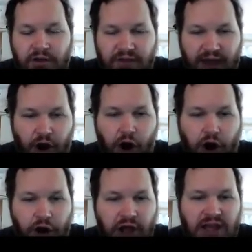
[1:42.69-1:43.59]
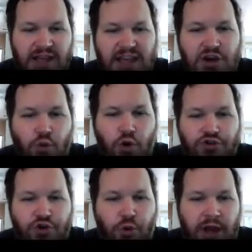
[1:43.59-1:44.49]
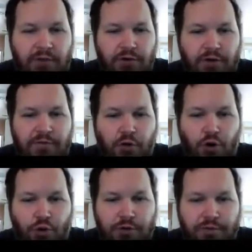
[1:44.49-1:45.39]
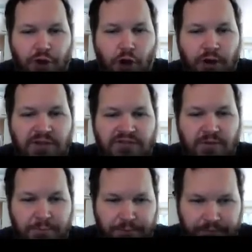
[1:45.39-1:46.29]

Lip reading: that are equal to whatever the forward flow is.